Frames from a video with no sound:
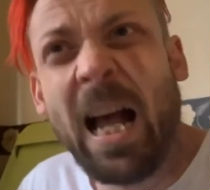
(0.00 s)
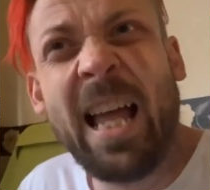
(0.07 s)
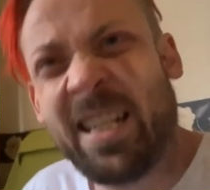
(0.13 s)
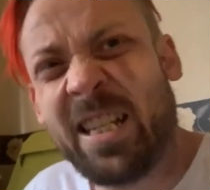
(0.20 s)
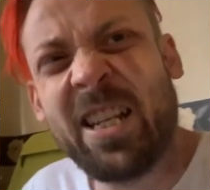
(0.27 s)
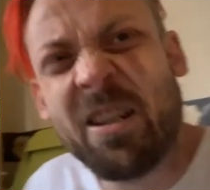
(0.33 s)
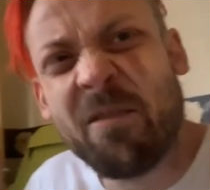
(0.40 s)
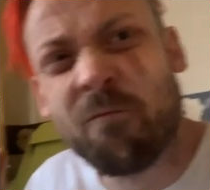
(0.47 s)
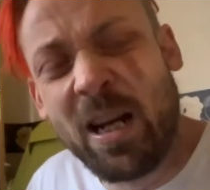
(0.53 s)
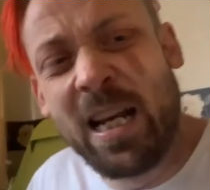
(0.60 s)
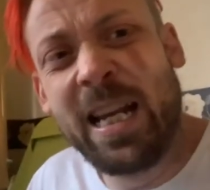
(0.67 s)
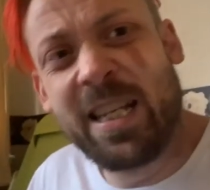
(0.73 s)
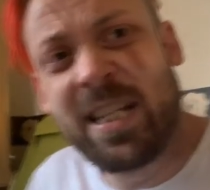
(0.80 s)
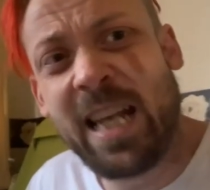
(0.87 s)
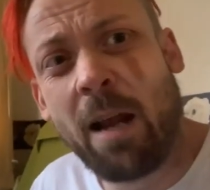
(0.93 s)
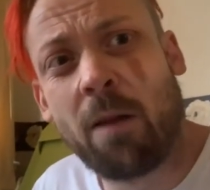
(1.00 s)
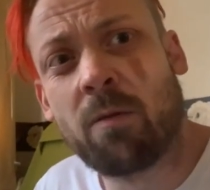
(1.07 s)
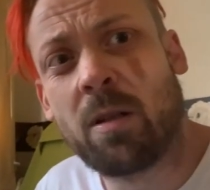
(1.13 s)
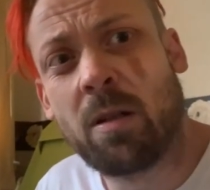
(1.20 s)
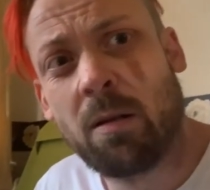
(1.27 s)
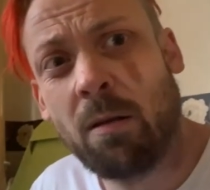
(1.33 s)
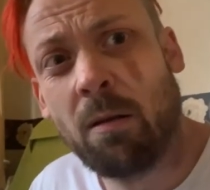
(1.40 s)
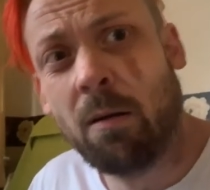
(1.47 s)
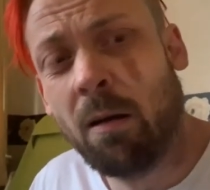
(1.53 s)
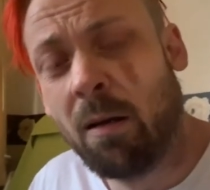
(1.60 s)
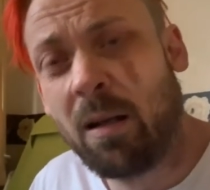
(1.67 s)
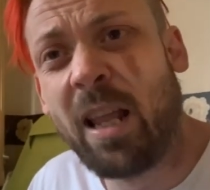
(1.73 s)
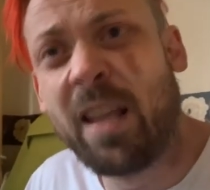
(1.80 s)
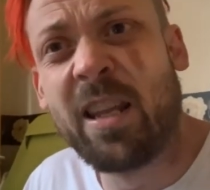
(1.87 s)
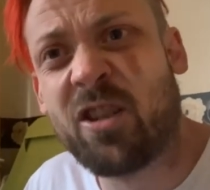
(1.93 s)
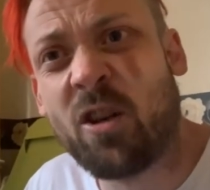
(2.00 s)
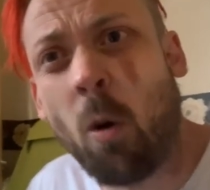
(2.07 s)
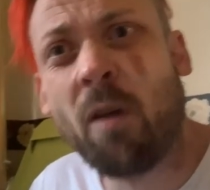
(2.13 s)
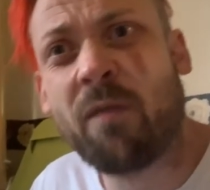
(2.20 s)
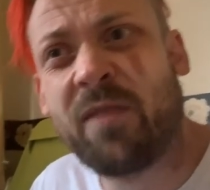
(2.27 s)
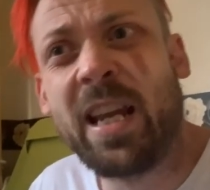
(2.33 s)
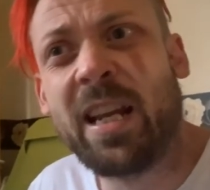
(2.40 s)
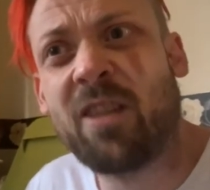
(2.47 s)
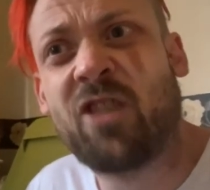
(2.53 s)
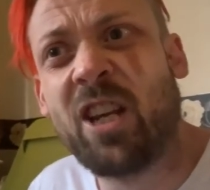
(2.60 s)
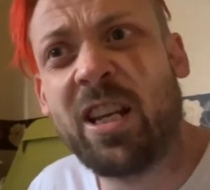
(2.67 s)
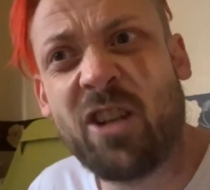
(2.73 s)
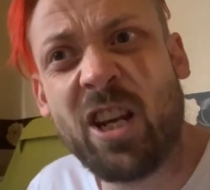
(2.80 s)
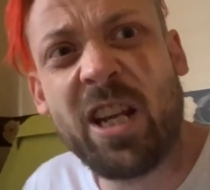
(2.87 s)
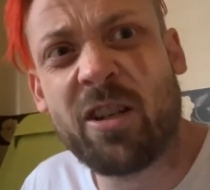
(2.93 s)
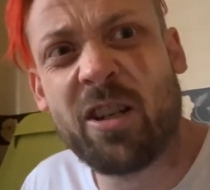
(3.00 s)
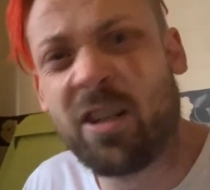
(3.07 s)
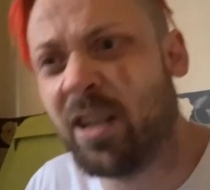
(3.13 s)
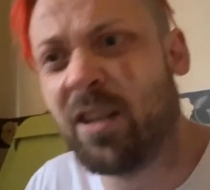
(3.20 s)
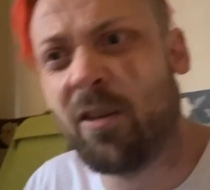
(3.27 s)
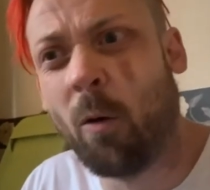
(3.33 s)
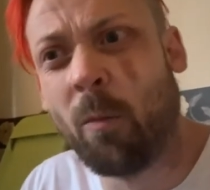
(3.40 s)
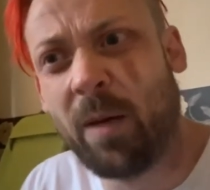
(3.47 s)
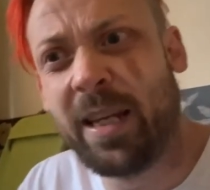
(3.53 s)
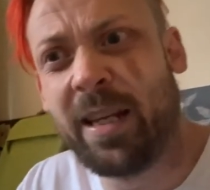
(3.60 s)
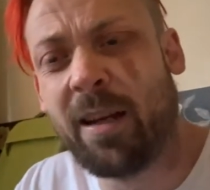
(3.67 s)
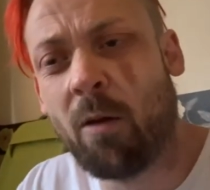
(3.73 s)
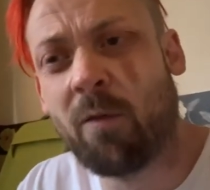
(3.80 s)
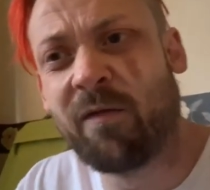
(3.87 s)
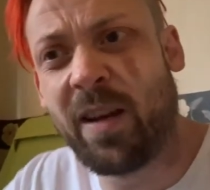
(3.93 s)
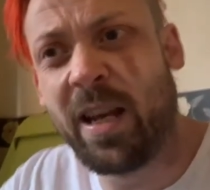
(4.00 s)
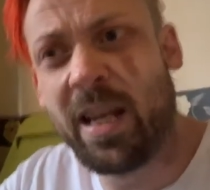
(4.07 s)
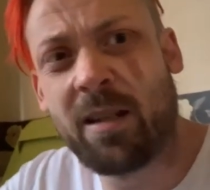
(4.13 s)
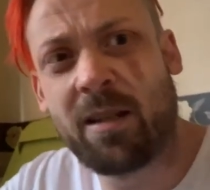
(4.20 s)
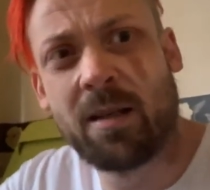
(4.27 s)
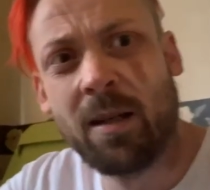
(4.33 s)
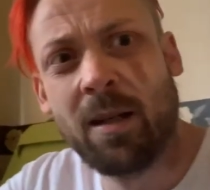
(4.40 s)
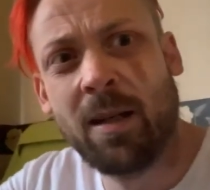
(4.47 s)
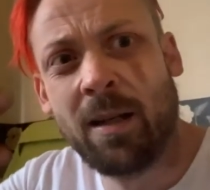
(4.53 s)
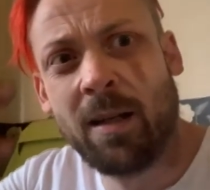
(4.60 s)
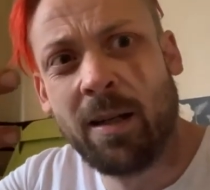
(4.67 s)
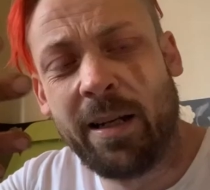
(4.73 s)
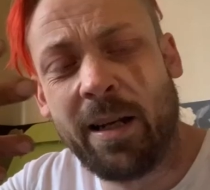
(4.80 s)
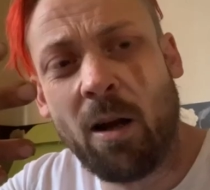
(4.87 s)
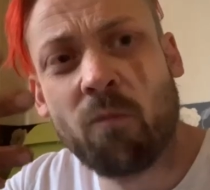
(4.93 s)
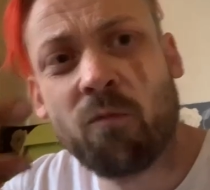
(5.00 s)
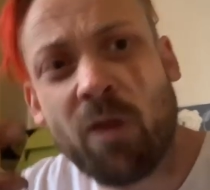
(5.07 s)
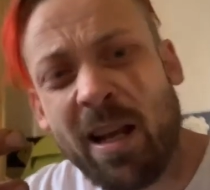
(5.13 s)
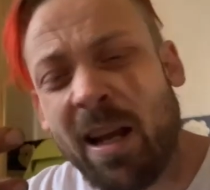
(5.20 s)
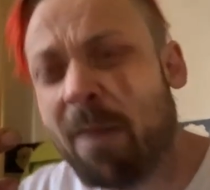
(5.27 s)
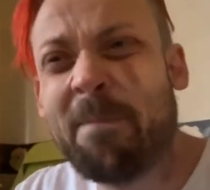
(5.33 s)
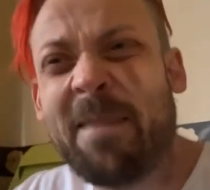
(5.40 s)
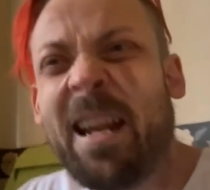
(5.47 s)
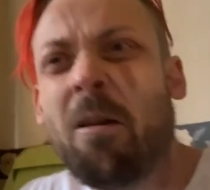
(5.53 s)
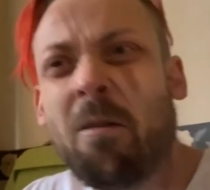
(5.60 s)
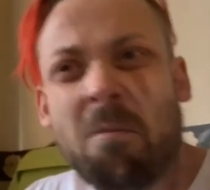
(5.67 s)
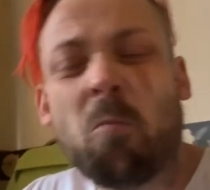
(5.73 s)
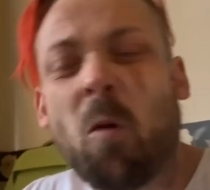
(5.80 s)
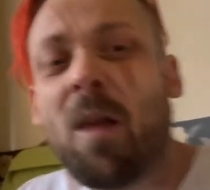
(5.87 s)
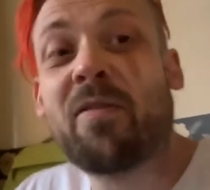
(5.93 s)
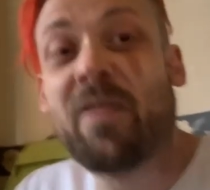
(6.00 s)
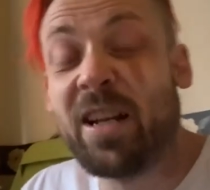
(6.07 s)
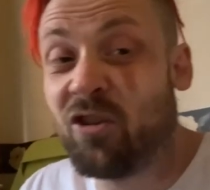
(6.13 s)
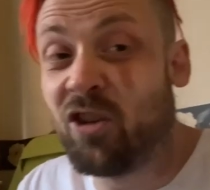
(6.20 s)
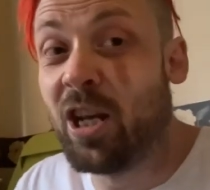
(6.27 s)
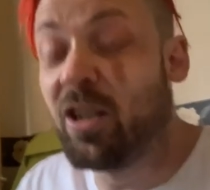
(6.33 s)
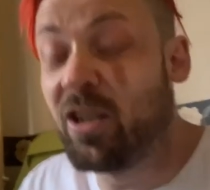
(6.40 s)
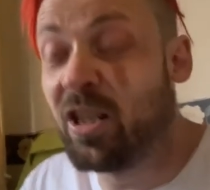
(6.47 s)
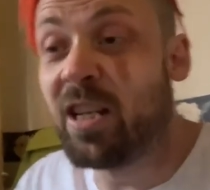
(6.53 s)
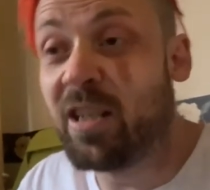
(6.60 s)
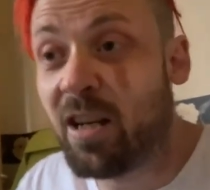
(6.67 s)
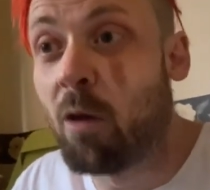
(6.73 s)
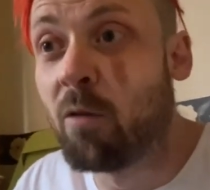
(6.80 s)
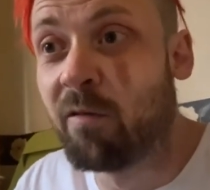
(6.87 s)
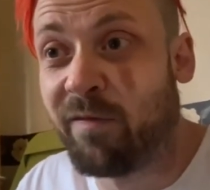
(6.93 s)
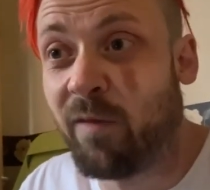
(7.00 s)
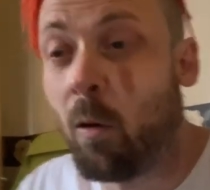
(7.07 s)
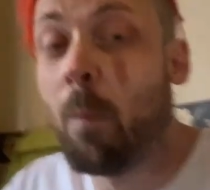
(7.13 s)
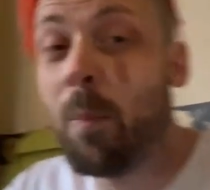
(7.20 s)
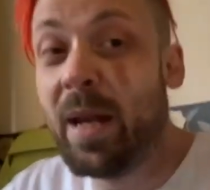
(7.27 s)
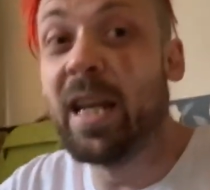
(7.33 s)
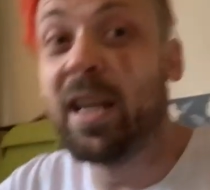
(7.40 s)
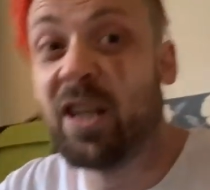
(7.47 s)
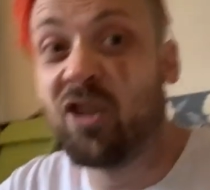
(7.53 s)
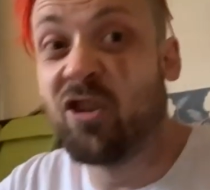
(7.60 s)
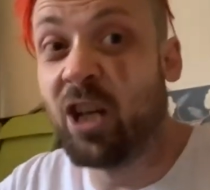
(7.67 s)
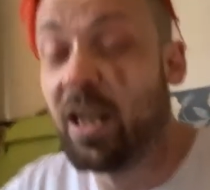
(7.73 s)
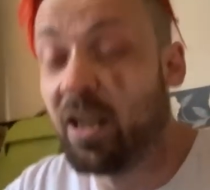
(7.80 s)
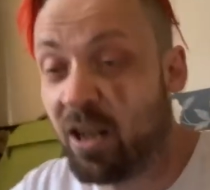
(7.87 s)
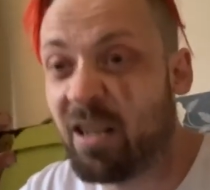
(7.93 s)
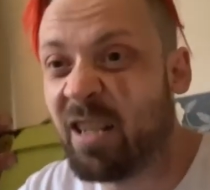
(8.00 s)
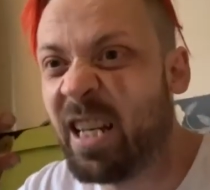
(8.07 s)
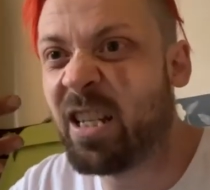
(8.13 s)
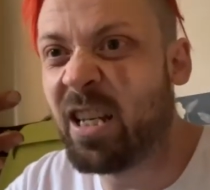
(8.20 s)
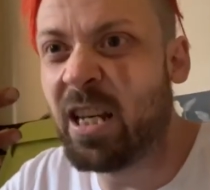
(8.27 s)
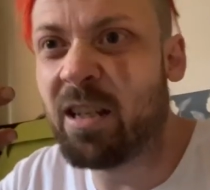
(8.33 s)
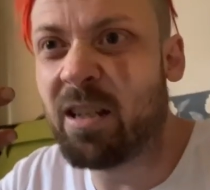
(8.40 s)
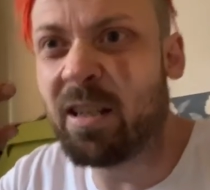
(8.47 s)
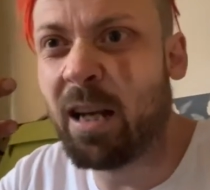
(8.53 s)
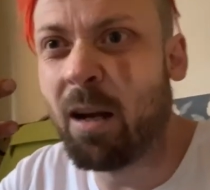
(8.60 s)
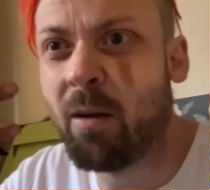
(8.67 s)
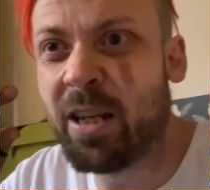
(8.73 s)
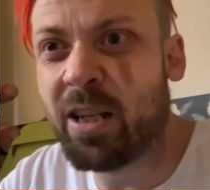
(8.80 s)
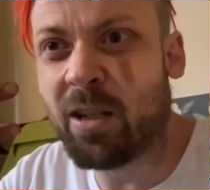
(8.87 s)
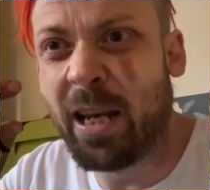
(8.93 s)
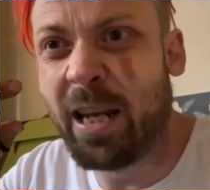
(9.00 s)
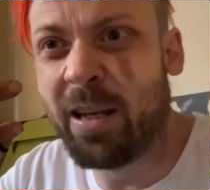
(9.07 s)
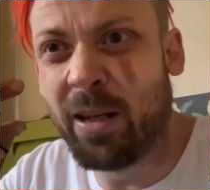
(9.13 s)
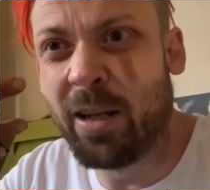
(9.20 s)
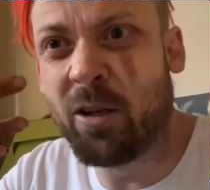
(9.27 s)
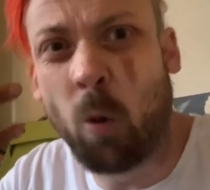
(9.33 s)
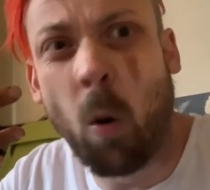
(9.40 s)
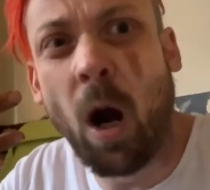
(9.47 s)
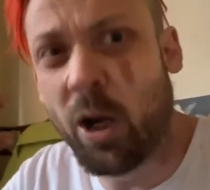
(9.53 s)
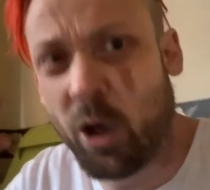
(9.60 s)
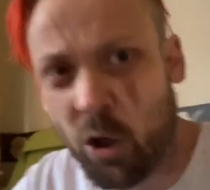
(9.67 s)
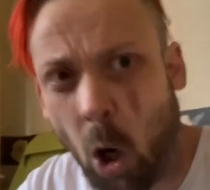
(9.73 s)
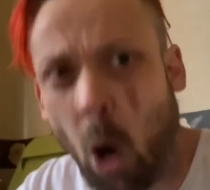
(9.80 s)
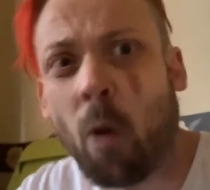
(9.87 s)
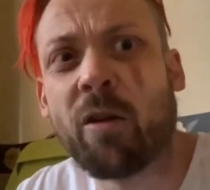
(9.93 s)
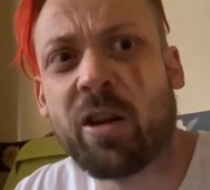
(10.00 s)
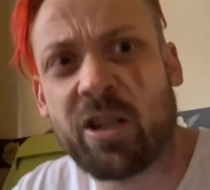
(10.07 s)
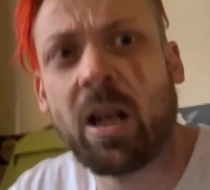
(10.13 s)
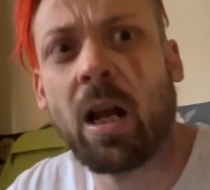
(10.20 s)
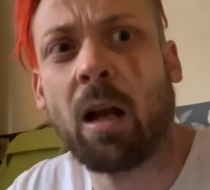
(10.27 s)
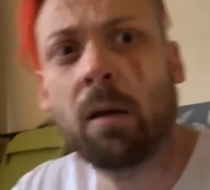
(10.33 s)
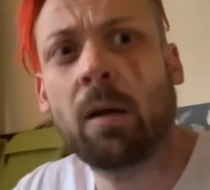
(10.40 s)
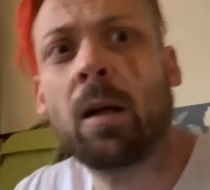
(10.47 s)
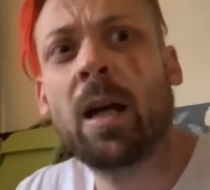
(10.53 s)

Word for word: does it really sound like the sort of thing Jesus is normally known for his, you know, you know, one thing Jesus is known for, being you Jesus, is his, you know, he's, he's quite a good orator.